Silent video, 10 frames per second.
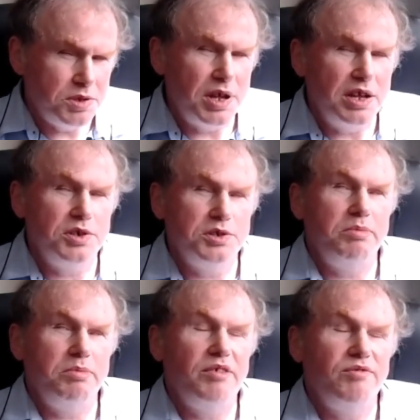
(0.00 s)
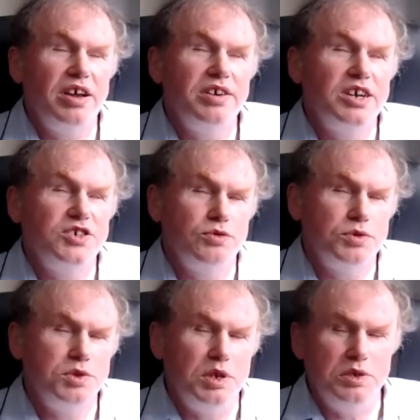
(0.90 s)
such as the Blind Foundation or
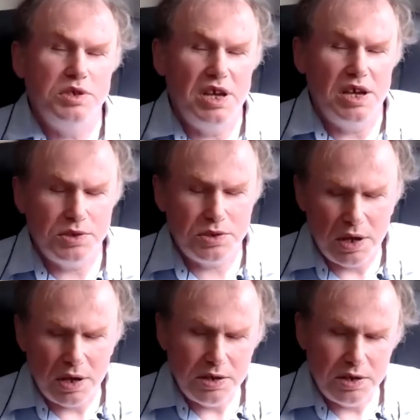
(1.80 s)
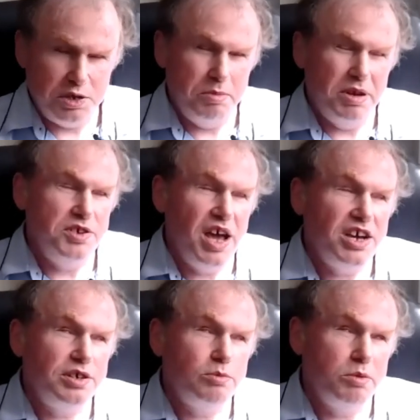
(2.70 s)
CCS Disability
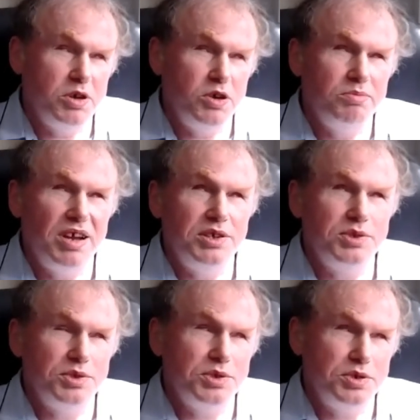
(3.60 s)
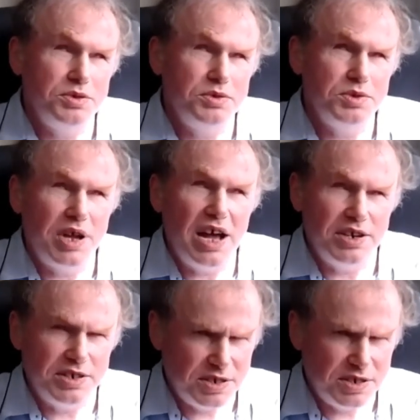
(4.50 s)
Action, would be good places to start.